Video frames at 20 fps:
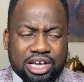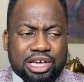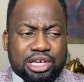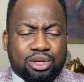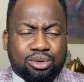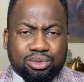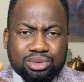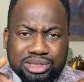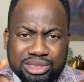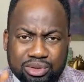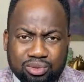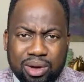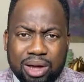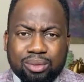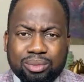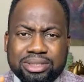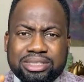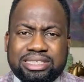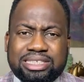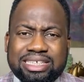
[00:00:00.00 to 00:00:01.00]
you will see why
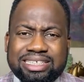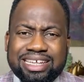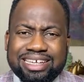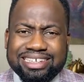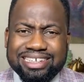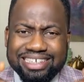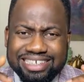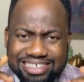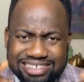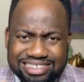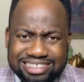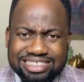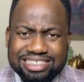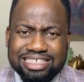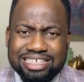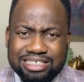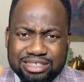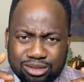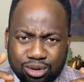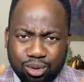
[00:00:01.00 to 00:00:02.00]
we say that listening
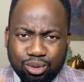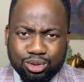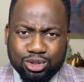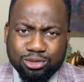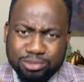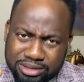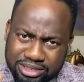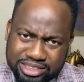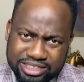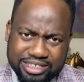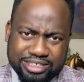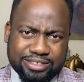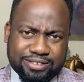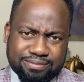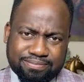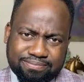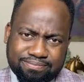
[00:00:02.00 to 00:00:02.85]
is the ultimate skill.